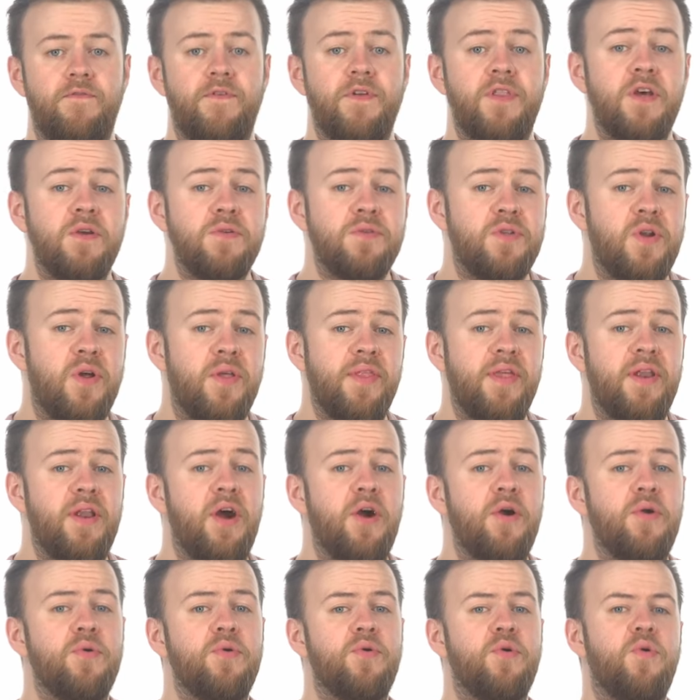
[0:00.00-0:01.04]
For those not in the
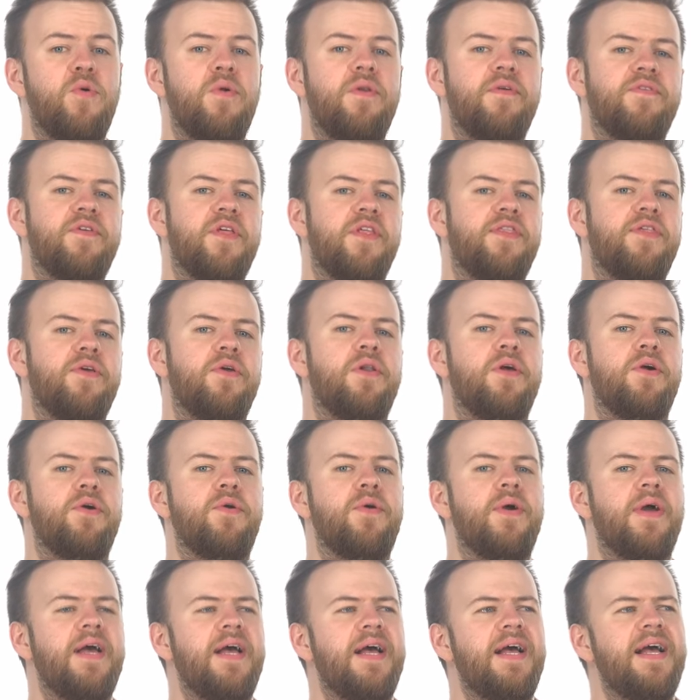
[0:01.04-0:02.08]
know, Call of
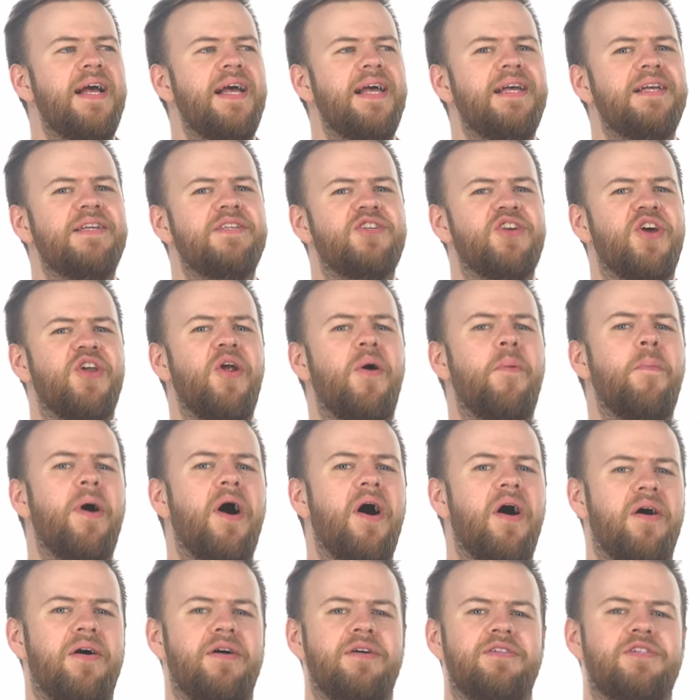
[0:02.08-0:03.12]
Cthulhu is an
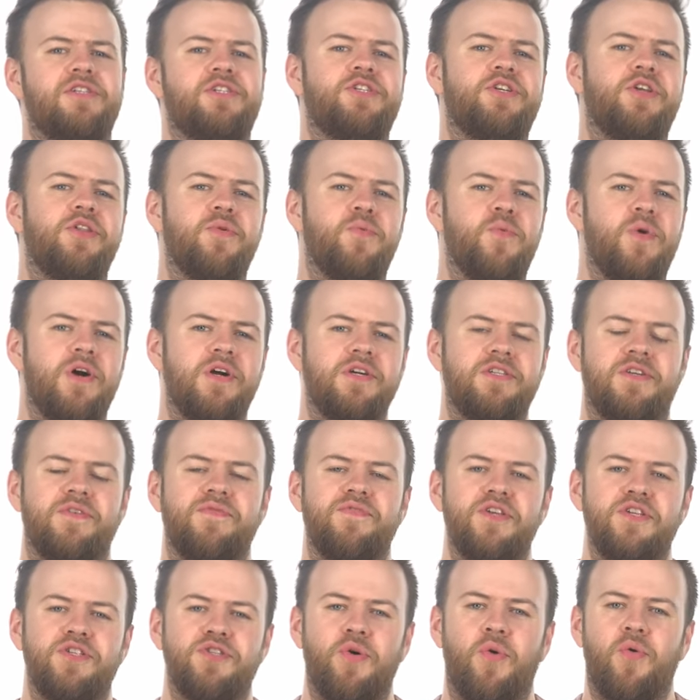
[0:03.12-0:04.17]
homage to the works of
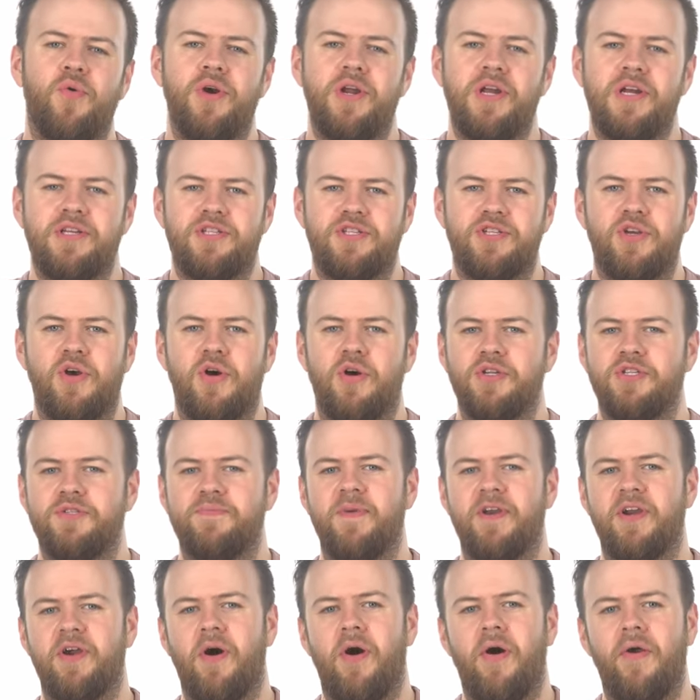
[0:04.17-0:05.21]
notorious
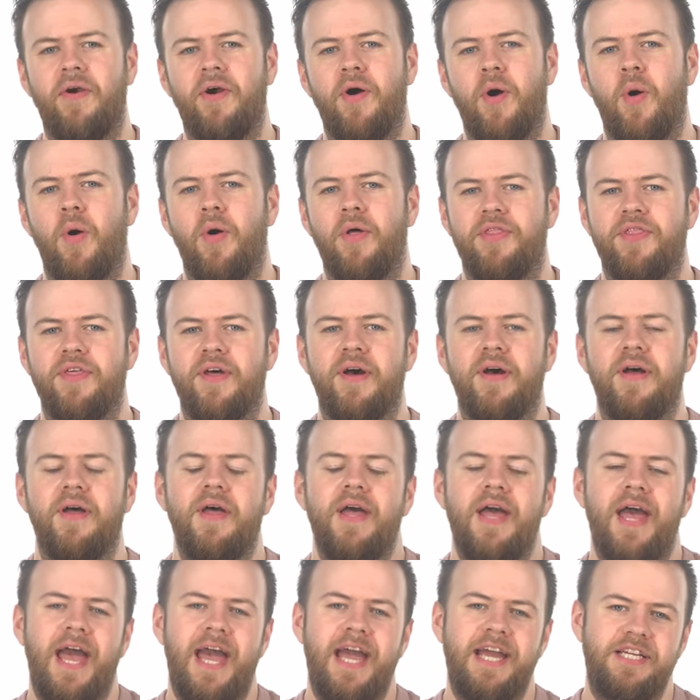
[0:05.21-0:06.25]
cosmic horror author
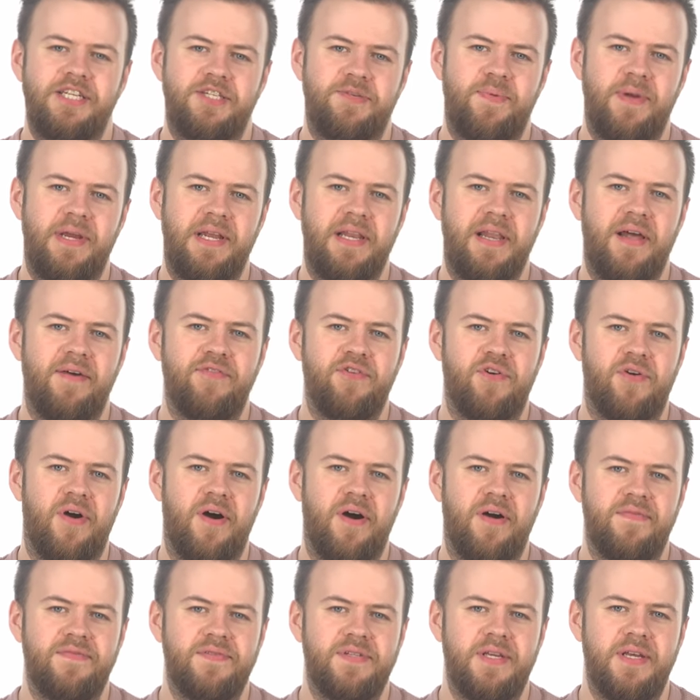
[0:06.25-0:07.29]
H P
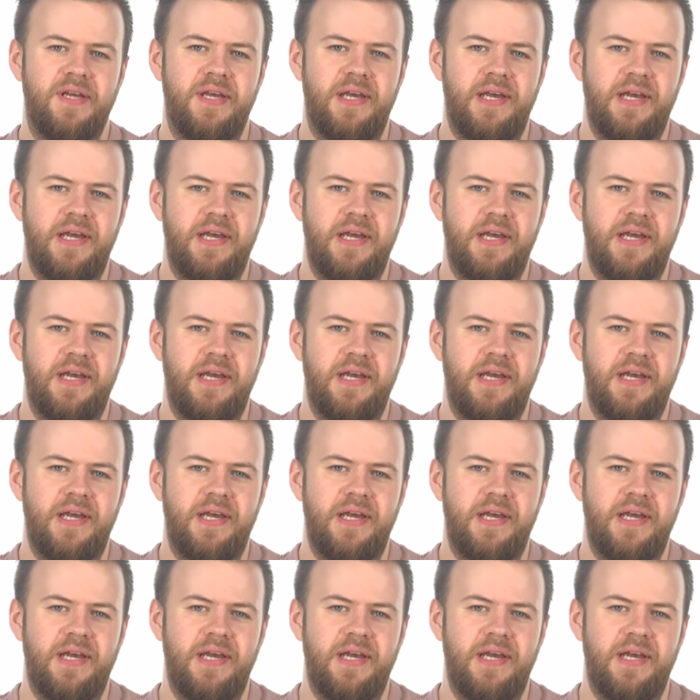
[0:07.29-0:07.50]
Lovecraft.